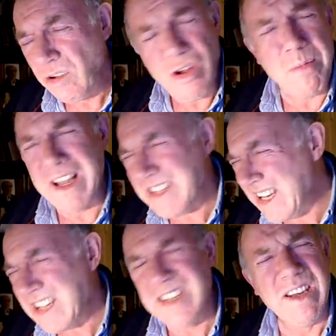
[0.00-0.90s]
Nobody's
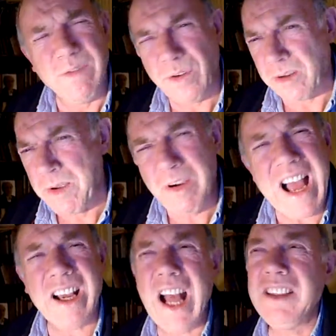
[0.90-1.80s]
listening for me.
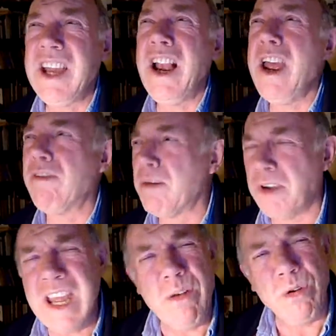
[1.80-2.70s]
I, I tell
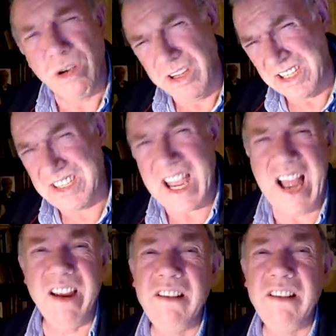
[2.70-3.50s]
everybody, hey, look at this guy.